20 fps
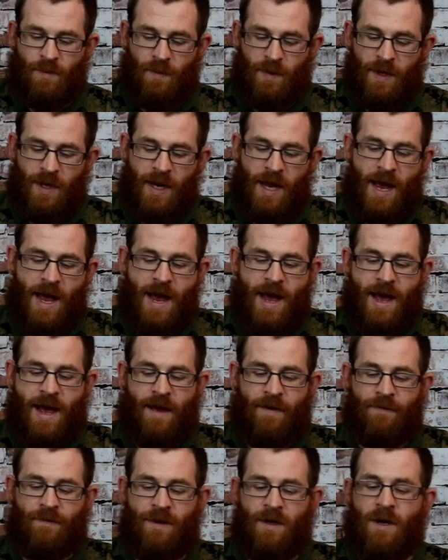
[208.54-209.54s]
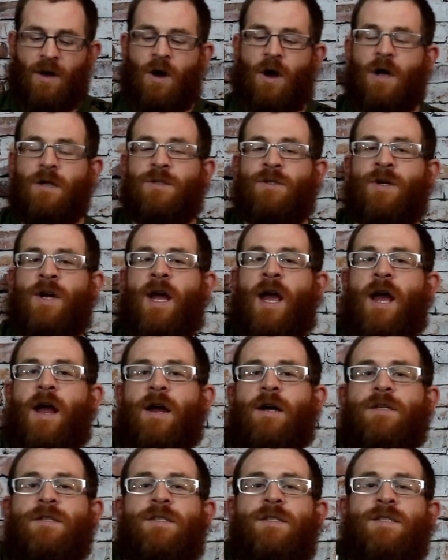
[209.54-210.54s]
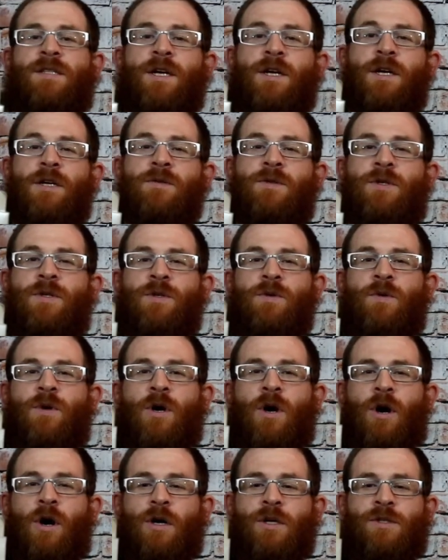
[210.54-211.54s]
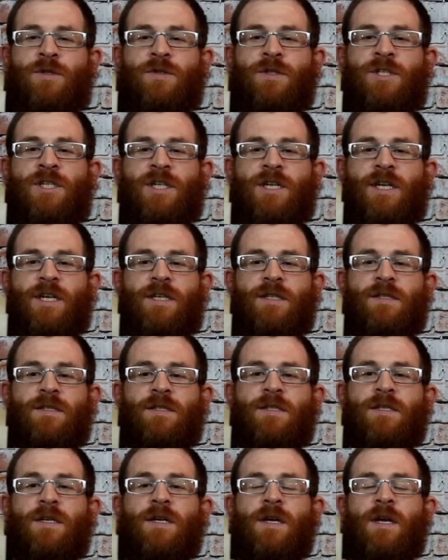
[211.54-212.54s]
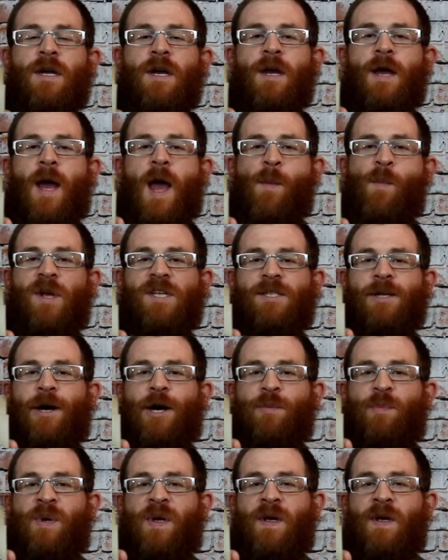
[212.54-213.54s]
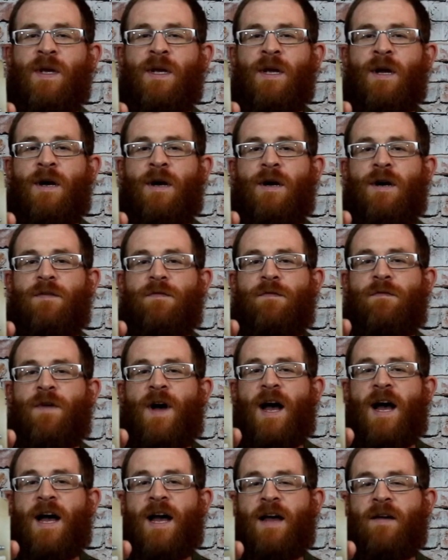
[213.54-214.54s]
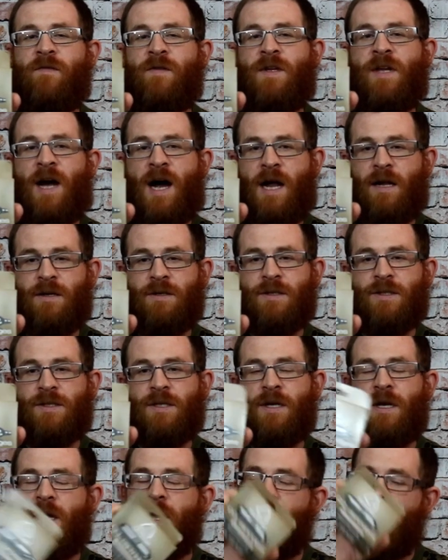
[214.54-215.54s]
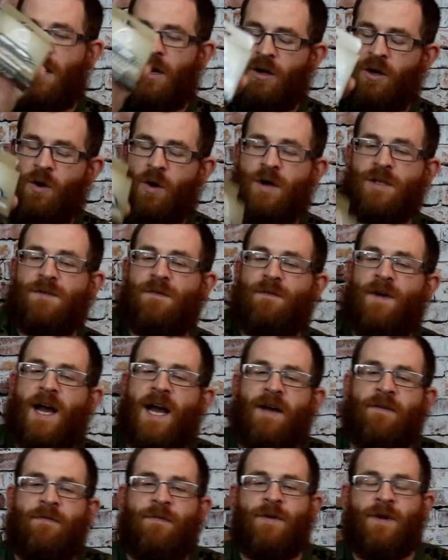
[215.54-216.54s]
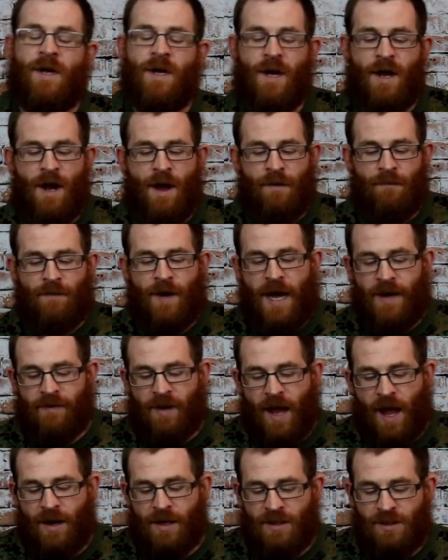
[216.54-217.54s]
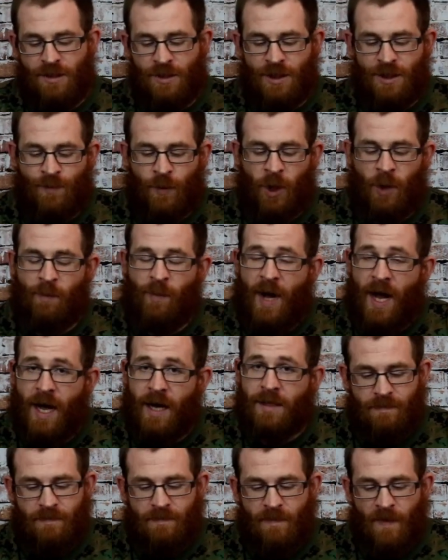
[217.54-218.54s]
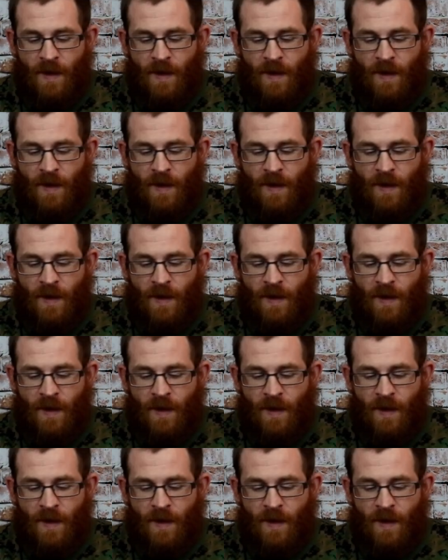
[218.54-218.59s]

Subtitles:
we have the Ultra Air CO2 cartridges, MSRP of $5. Of course, five canisters per box.